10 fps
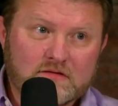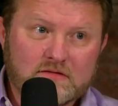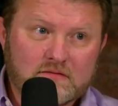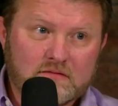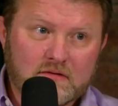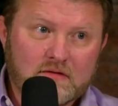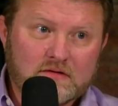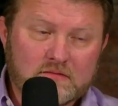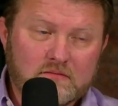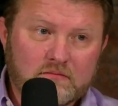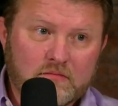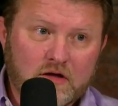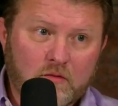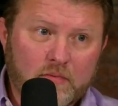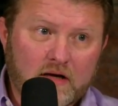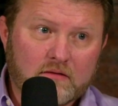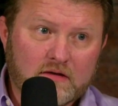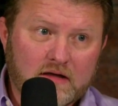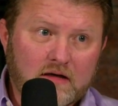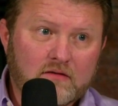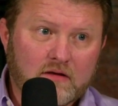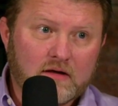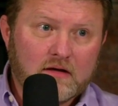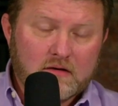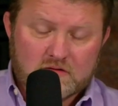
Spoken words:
is better than anything.